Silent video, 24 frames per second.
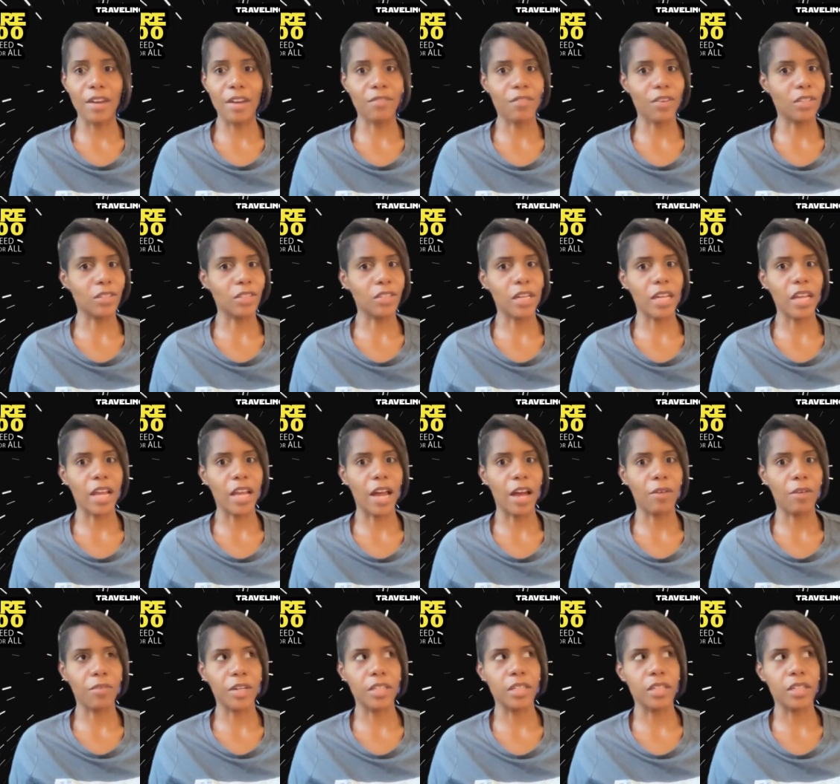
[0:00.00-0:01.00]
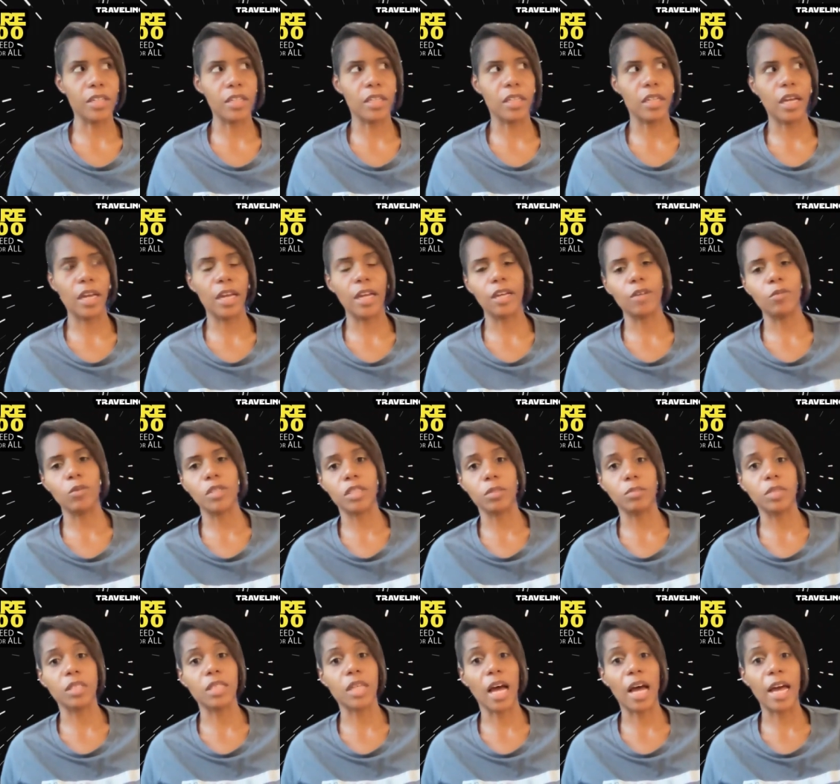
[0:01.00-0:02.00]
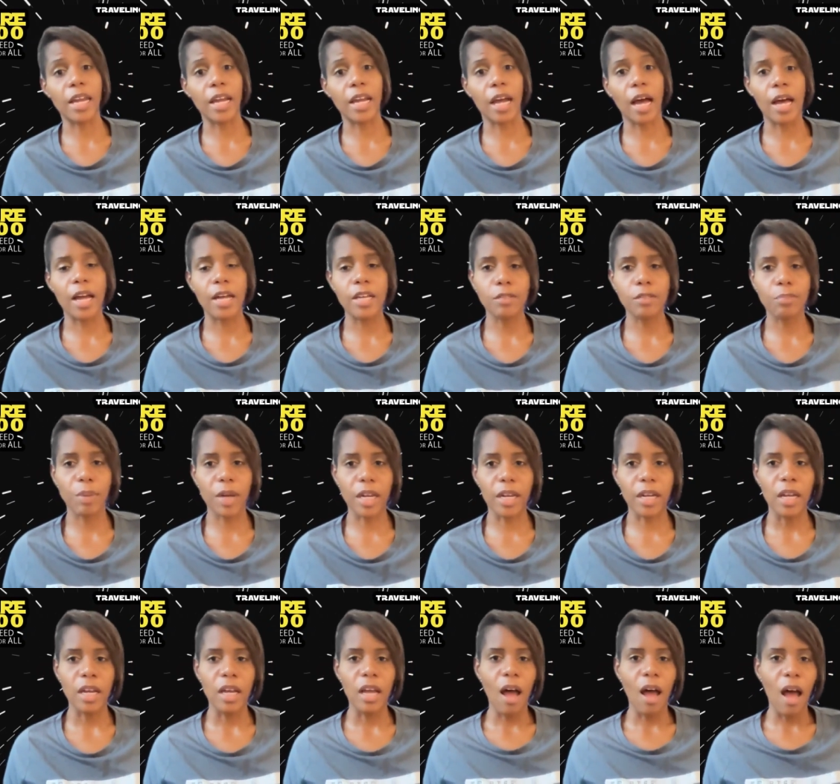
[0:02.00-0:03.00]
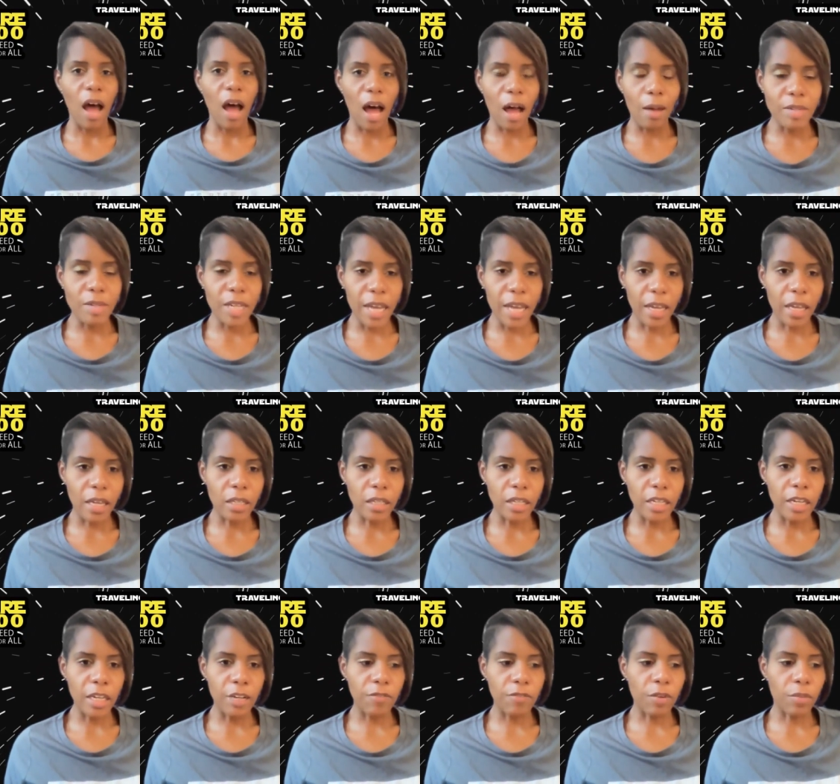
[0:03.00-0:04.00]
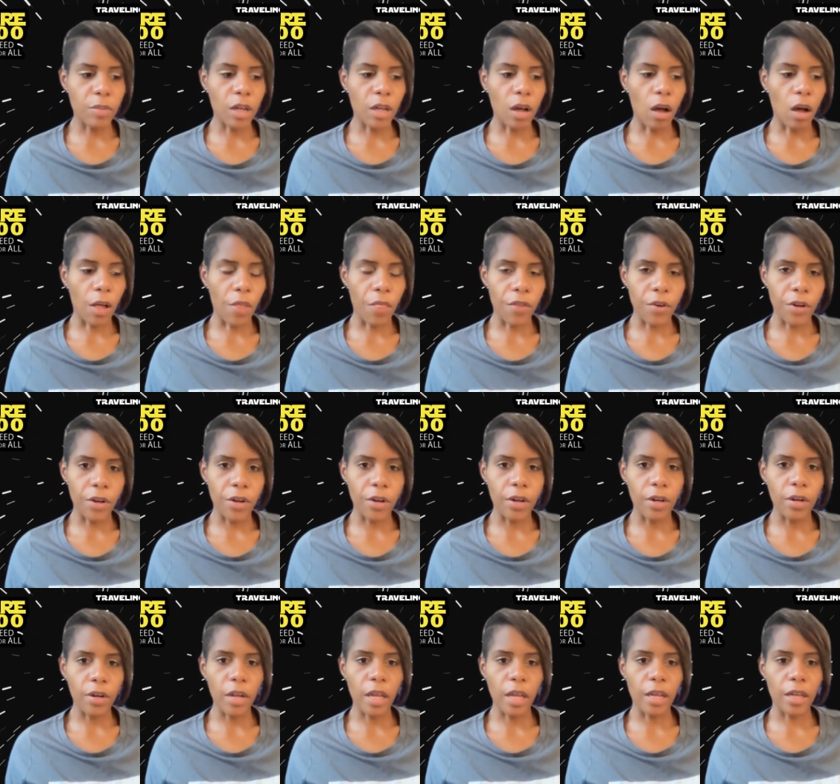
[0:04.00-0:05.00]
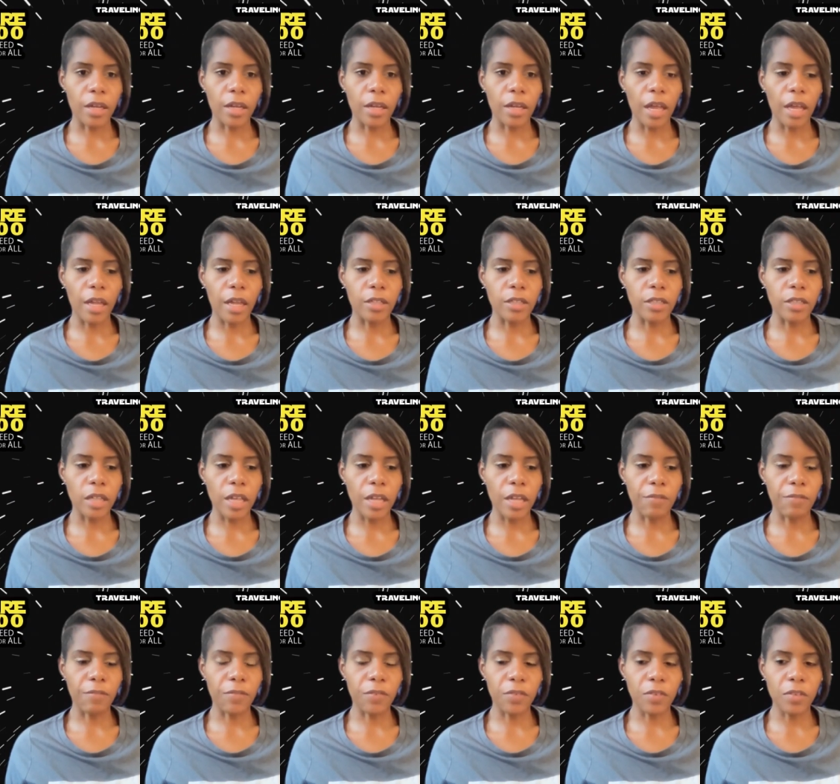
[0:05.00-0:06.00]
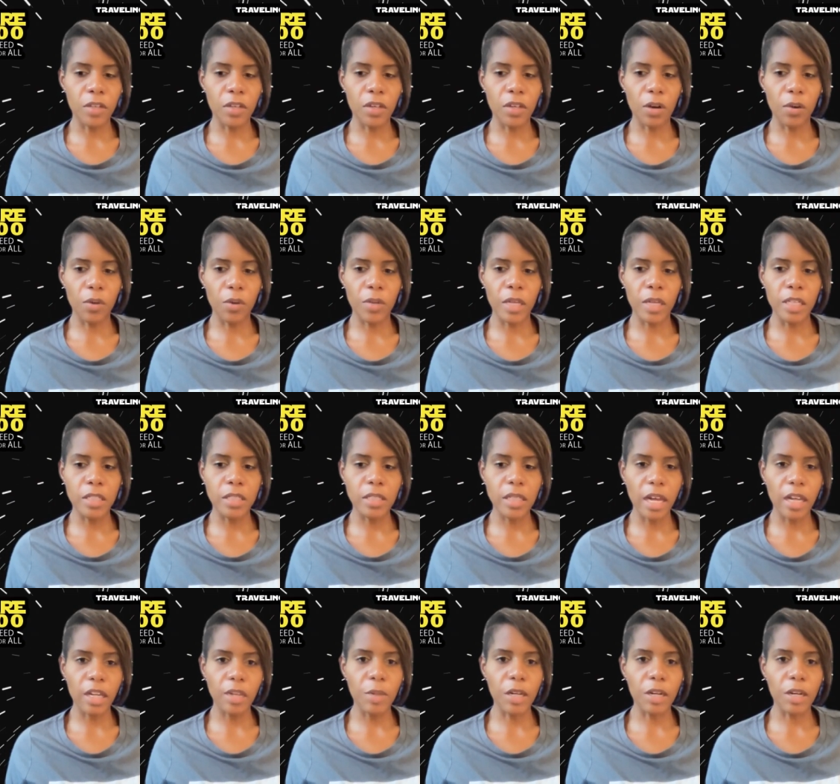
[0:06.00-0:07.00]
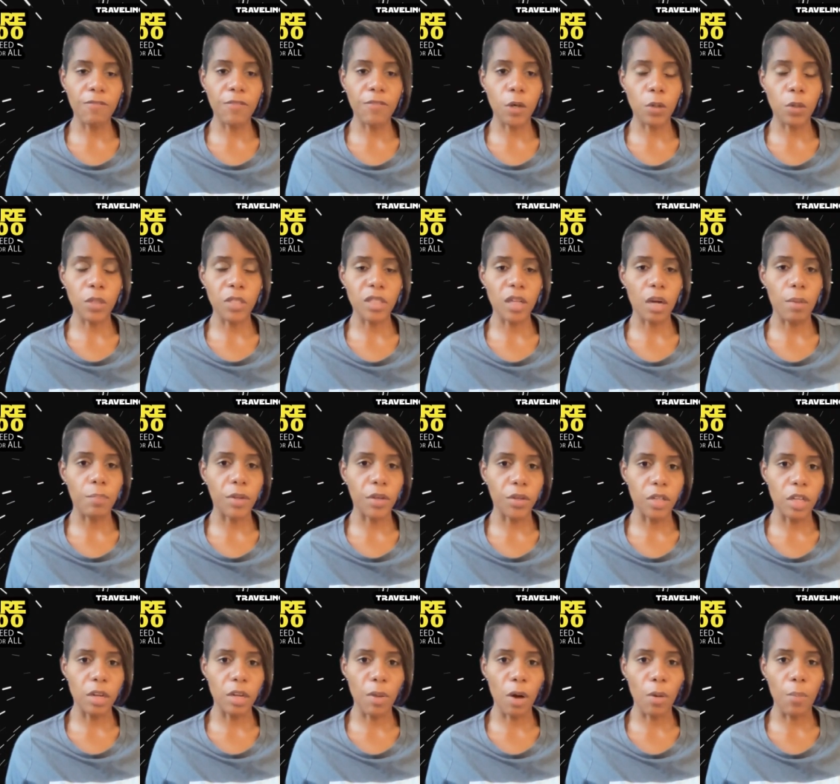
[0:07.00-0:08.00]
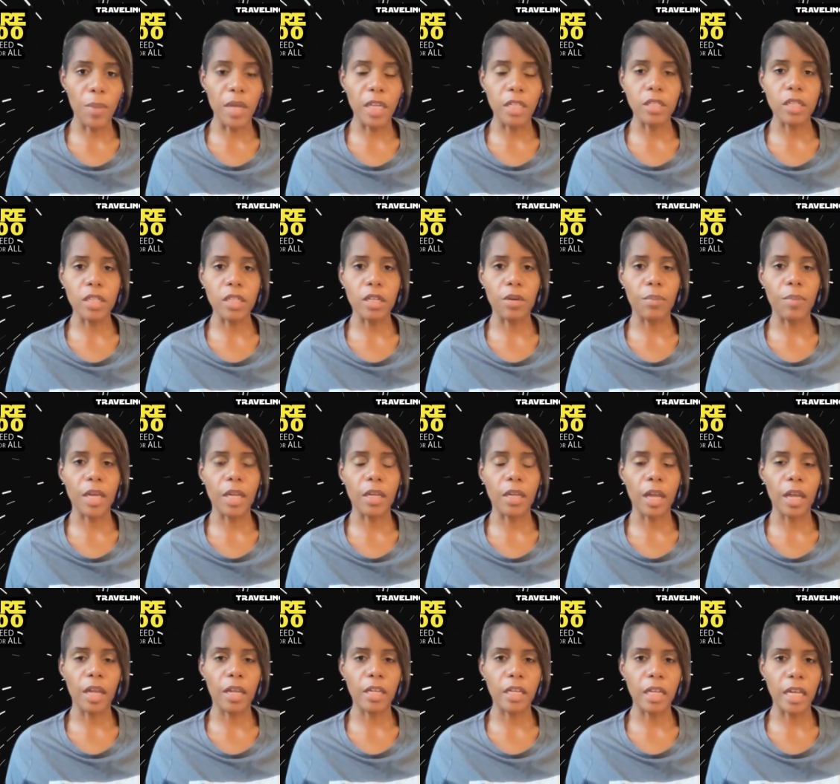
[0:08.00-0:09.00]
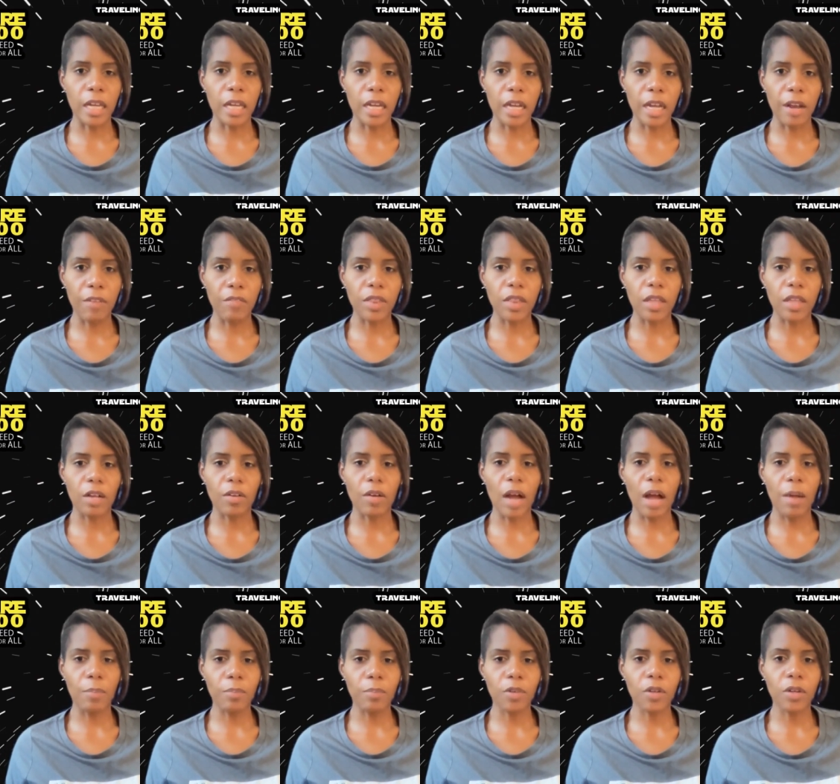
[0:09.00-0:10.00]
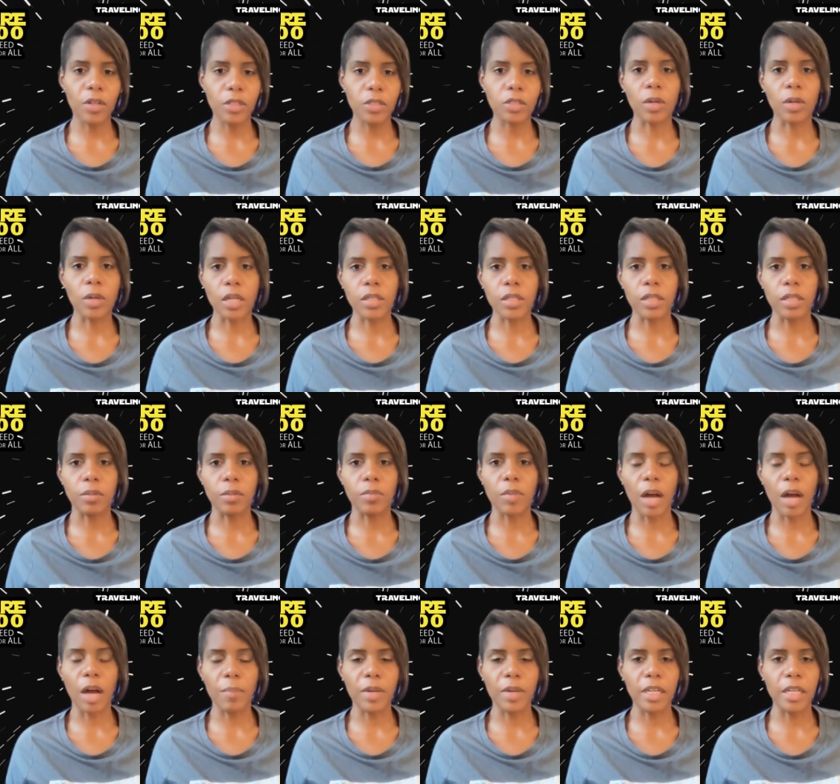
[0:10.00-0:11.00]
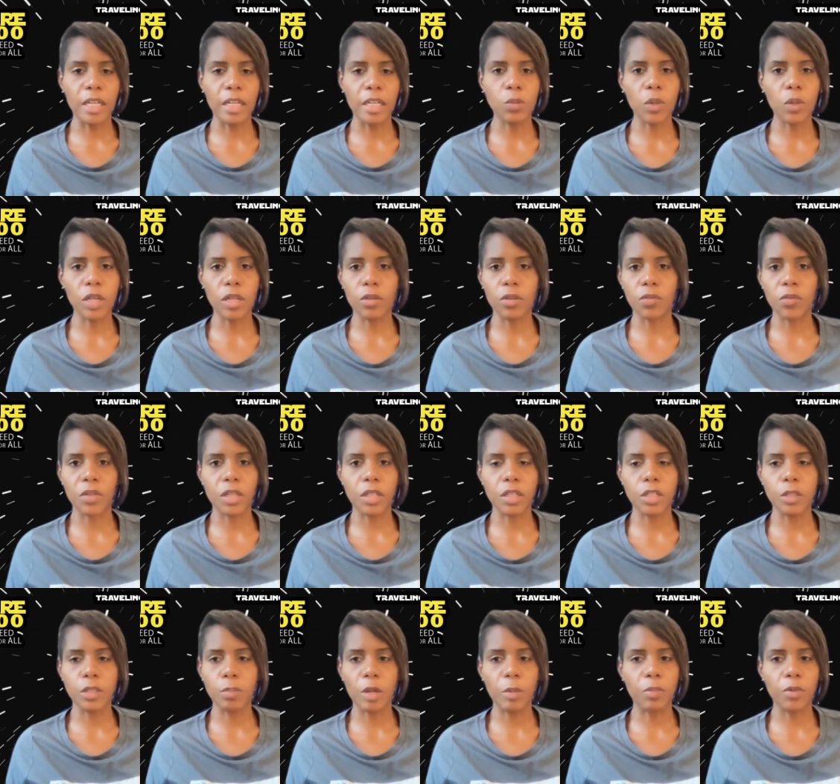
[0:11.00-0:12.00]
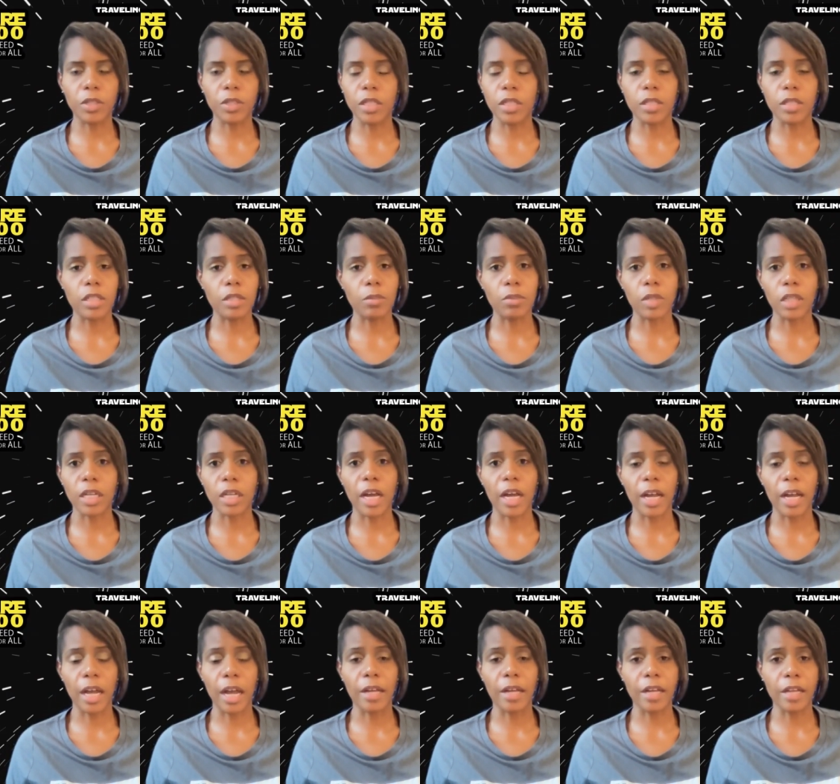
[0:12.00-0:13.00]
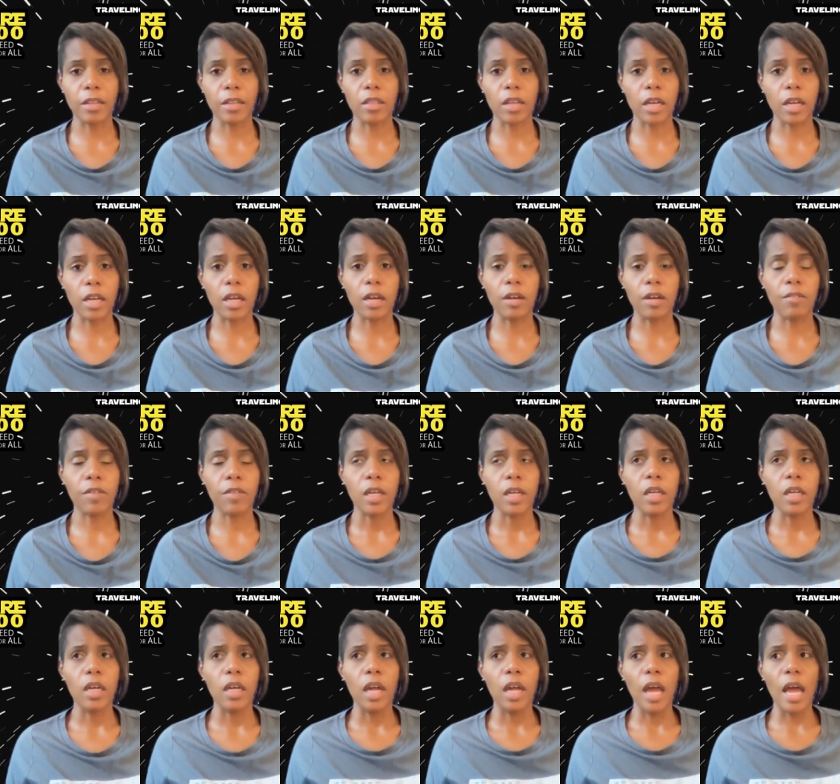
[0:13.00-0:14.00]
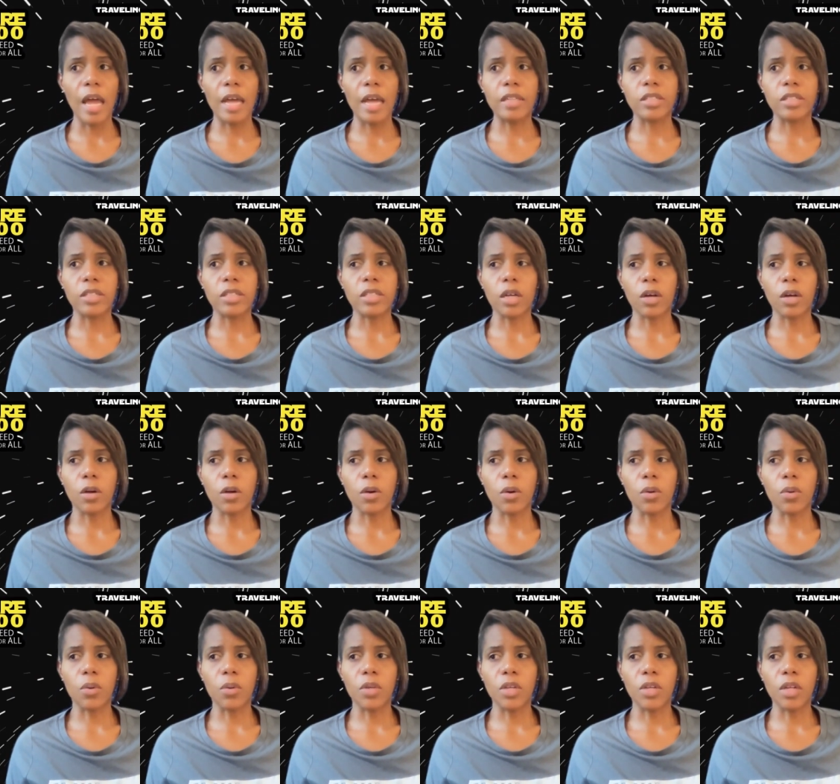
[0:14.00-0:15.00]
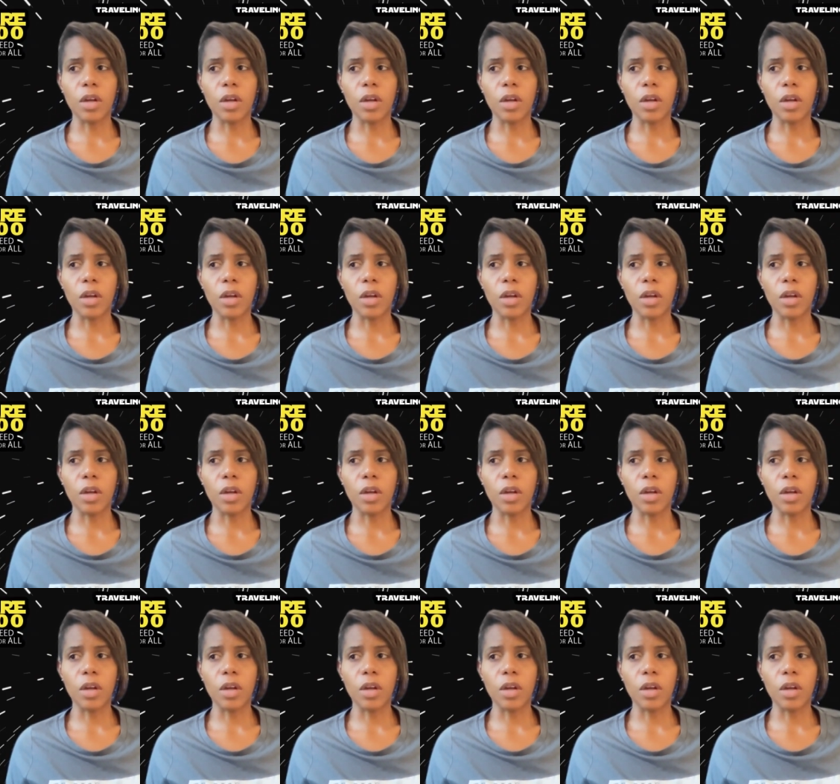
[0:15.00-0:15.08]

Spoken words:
of are looking at Rendon like with some side eyes, but I'm taking lead from the author. And if, he's telling me to focus on building momentum and getting everything, I'm going to trust him. I mean, he's one of the realest people in the assembly I can think of. And so,